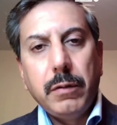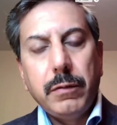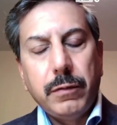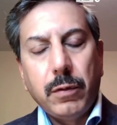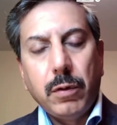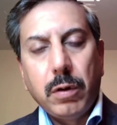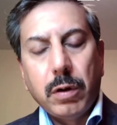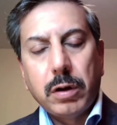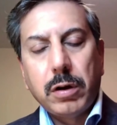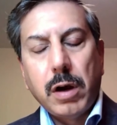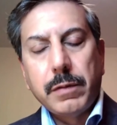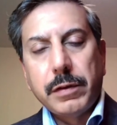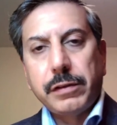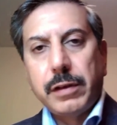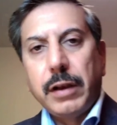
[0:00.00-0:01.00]
for
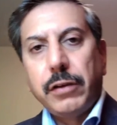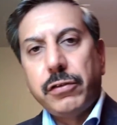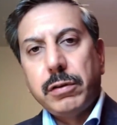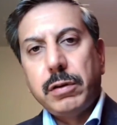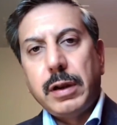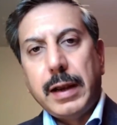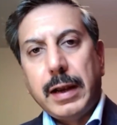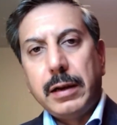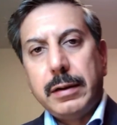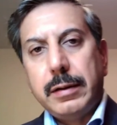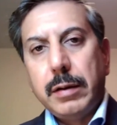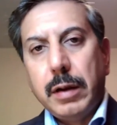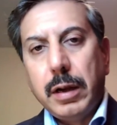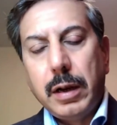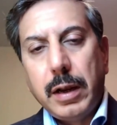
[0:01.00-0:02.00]
conversation
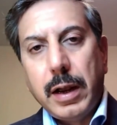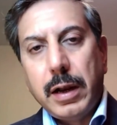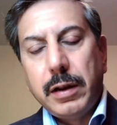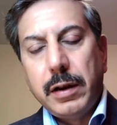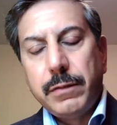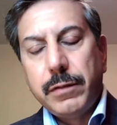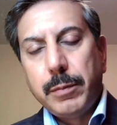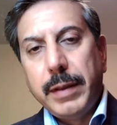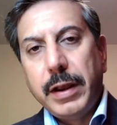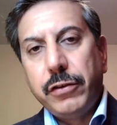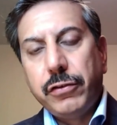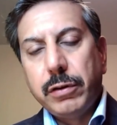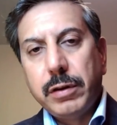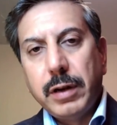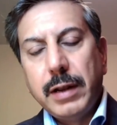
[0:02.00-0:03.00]
and
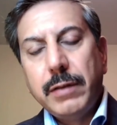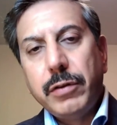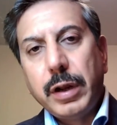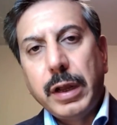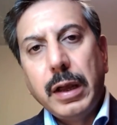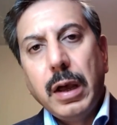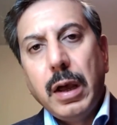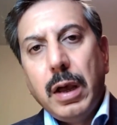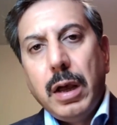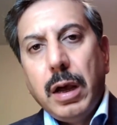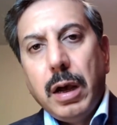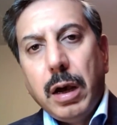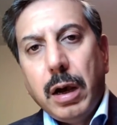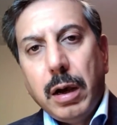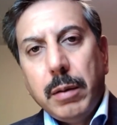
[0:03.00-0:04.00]
information delivery.
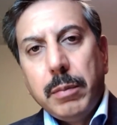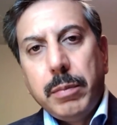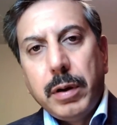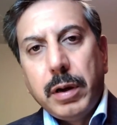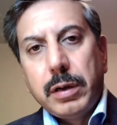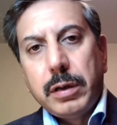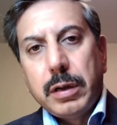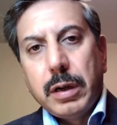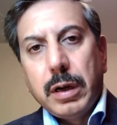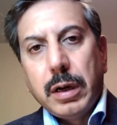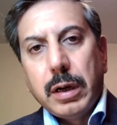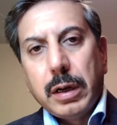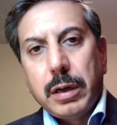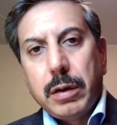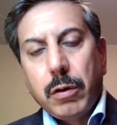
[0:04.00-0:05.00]
But
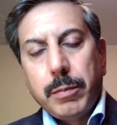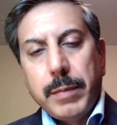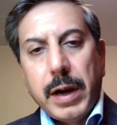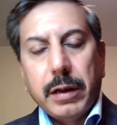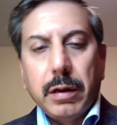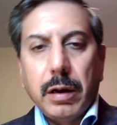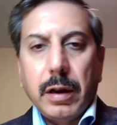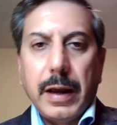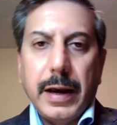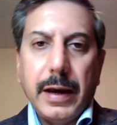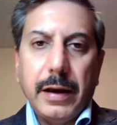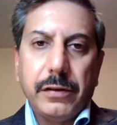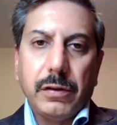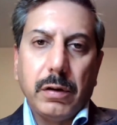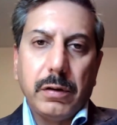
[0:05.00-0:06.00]
Cook Medical
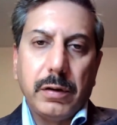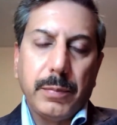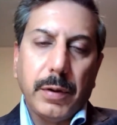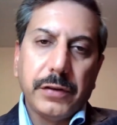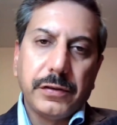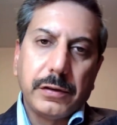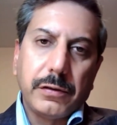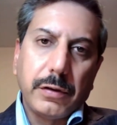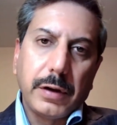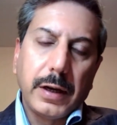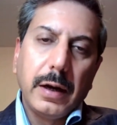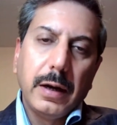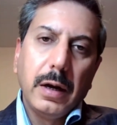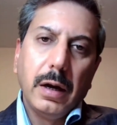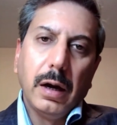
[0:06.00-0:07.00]
has on repository
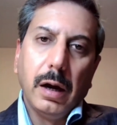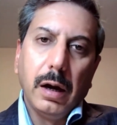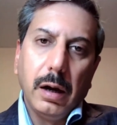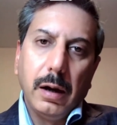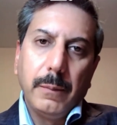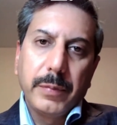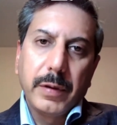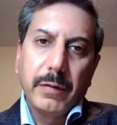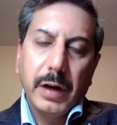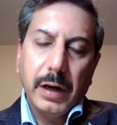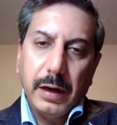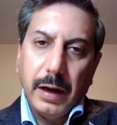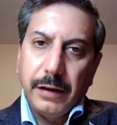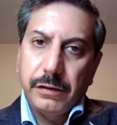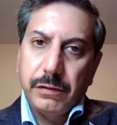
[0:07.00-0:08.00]
very
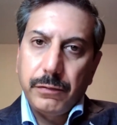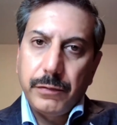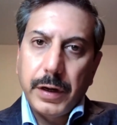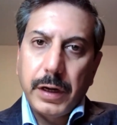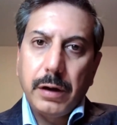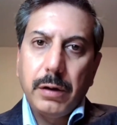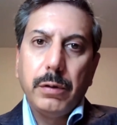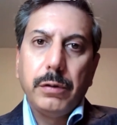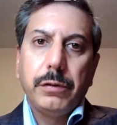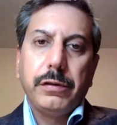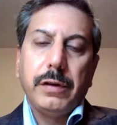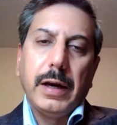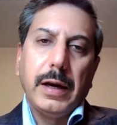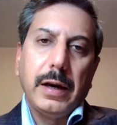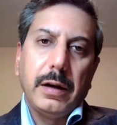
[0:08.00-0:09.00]
nice videos
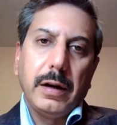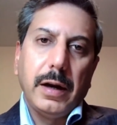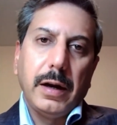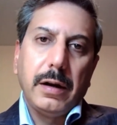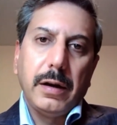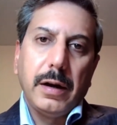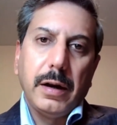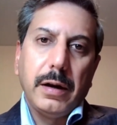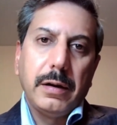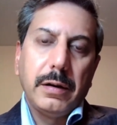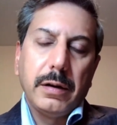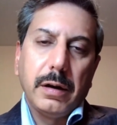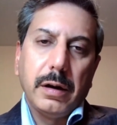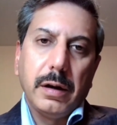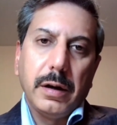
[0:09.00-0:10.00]
and
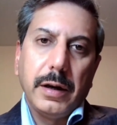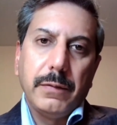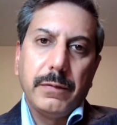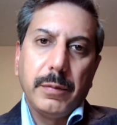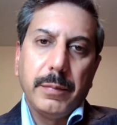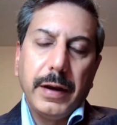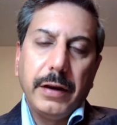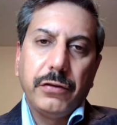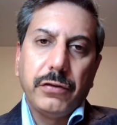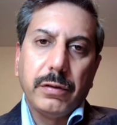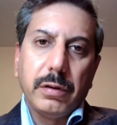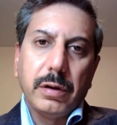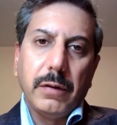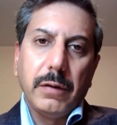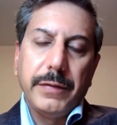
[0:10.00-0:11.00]

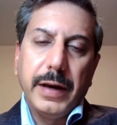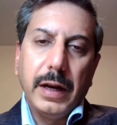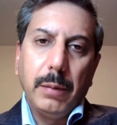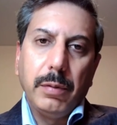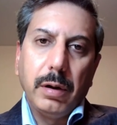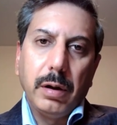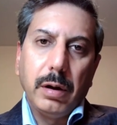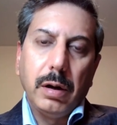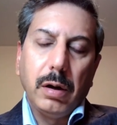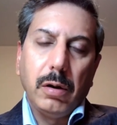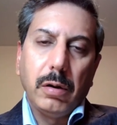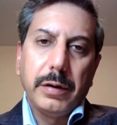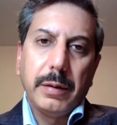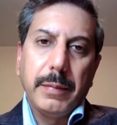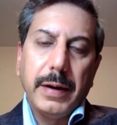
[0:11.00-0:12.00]
information available
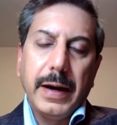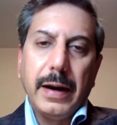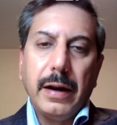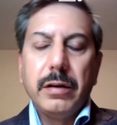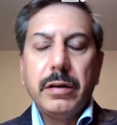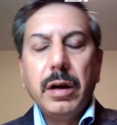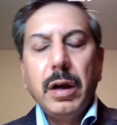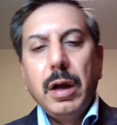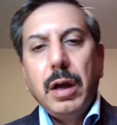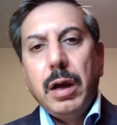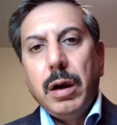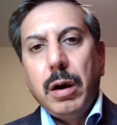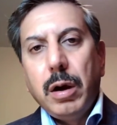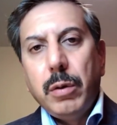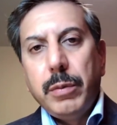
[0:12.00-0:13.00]
on demand,
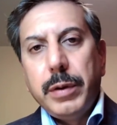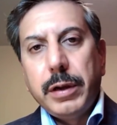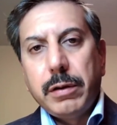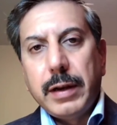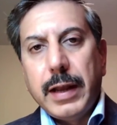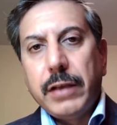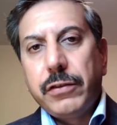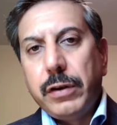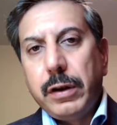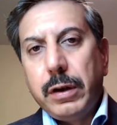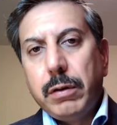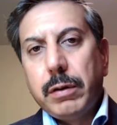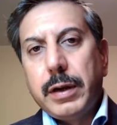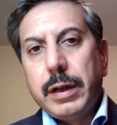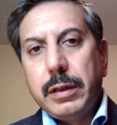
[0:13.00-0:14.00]
where you can actually
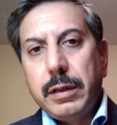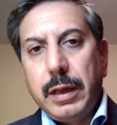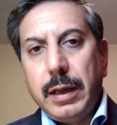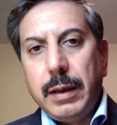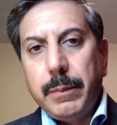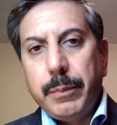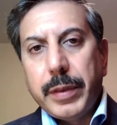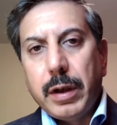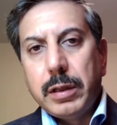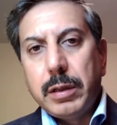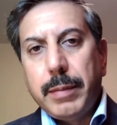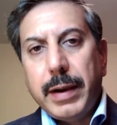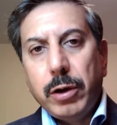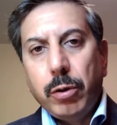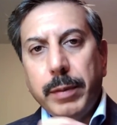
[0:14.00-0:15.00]
look in the
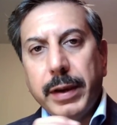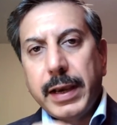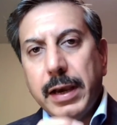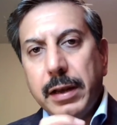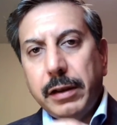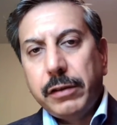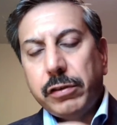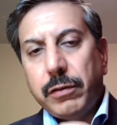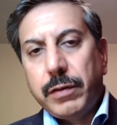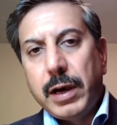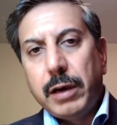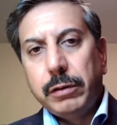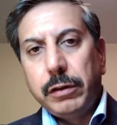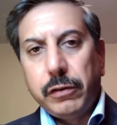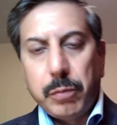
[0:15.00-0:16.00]
biomechanics of
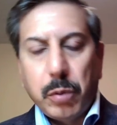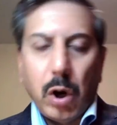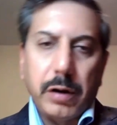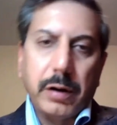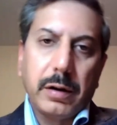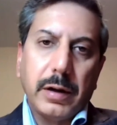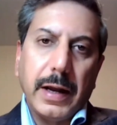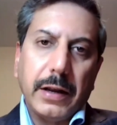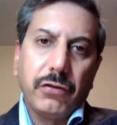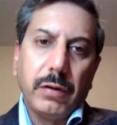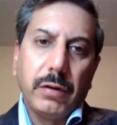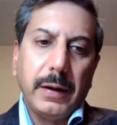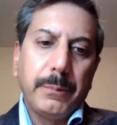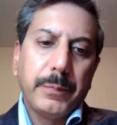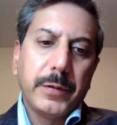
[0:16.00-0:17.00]
how this product
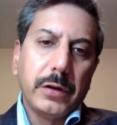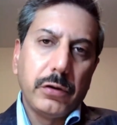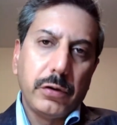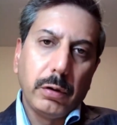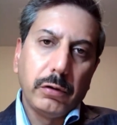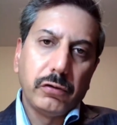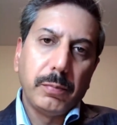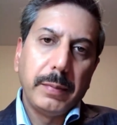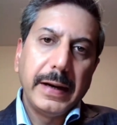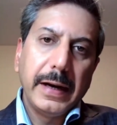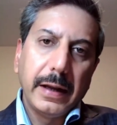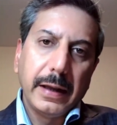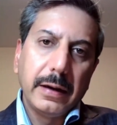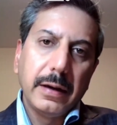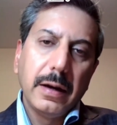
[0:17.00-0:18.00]
actually controls
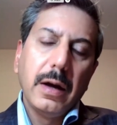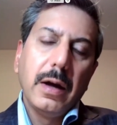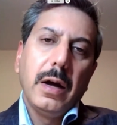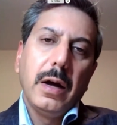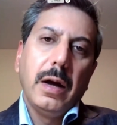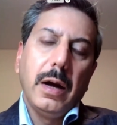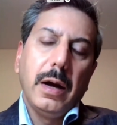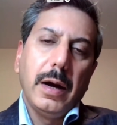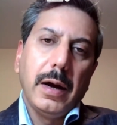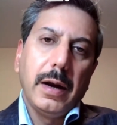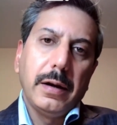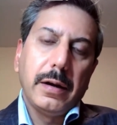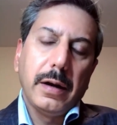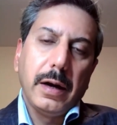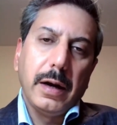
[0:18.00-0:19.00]
bleeding
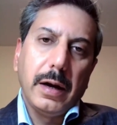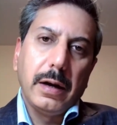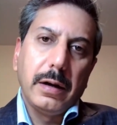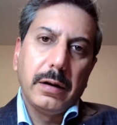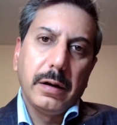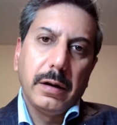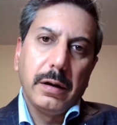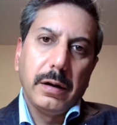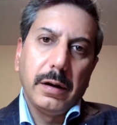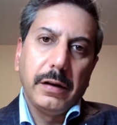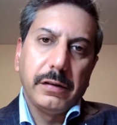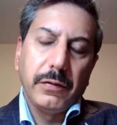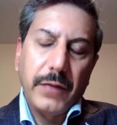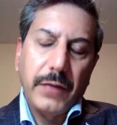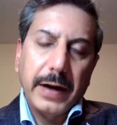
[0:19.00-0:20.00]
and
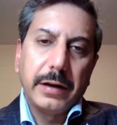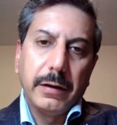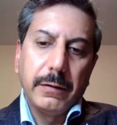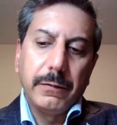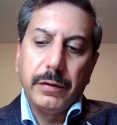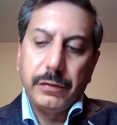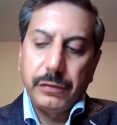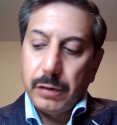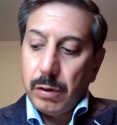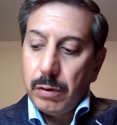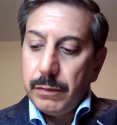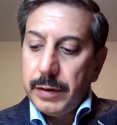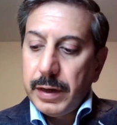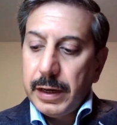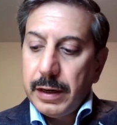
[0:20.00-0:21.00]
is effective.
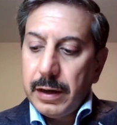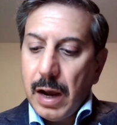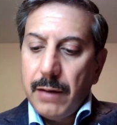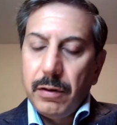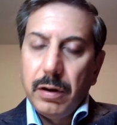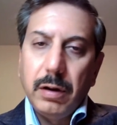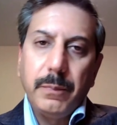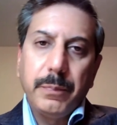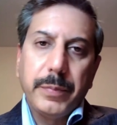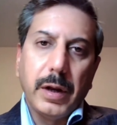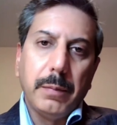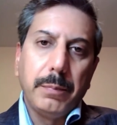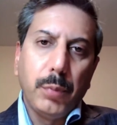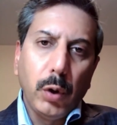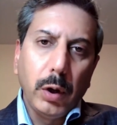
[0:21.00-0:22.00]
So very novel,
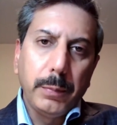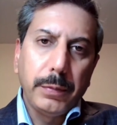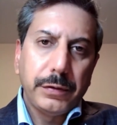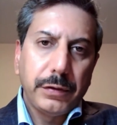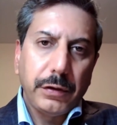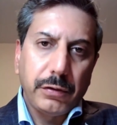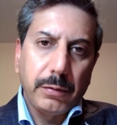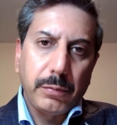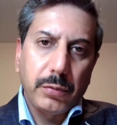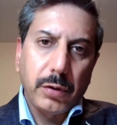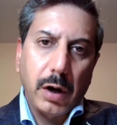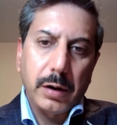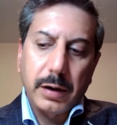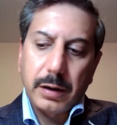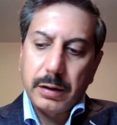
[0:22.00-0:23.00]
pole position
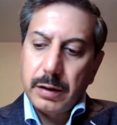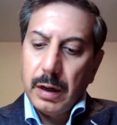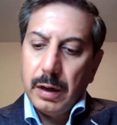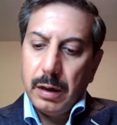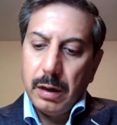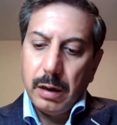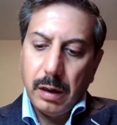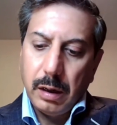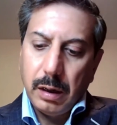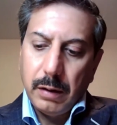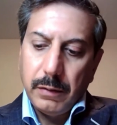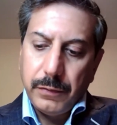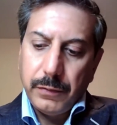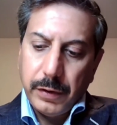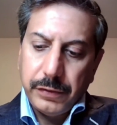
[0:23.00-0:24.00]
product,
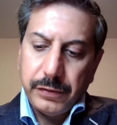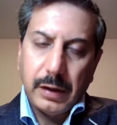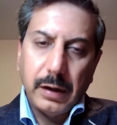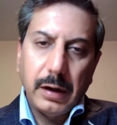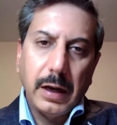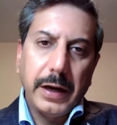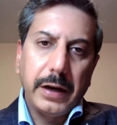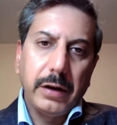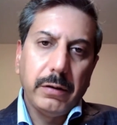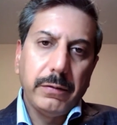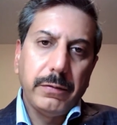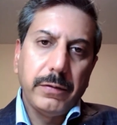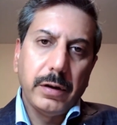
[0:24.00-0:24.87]
first in line of